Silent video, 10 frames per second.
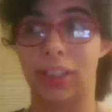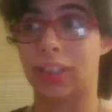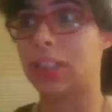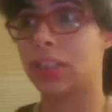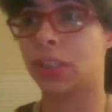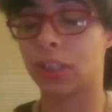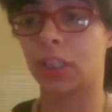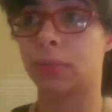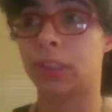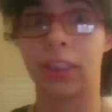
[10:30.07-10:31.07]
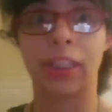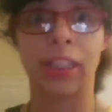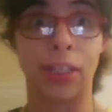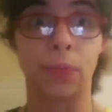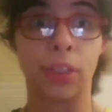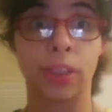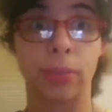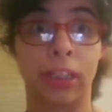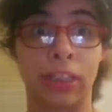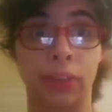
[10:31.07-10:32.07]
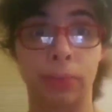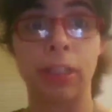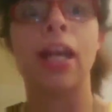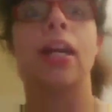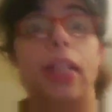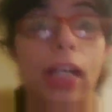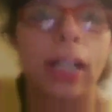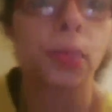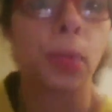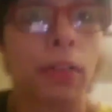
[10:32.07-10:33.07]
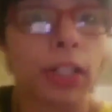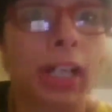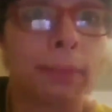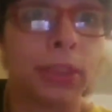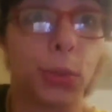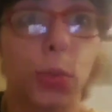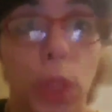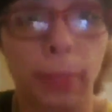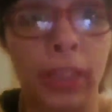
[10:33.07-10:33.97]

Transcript: He's talking. I'm talking. He wants to make a deal with me. Guys, whatever happens, do not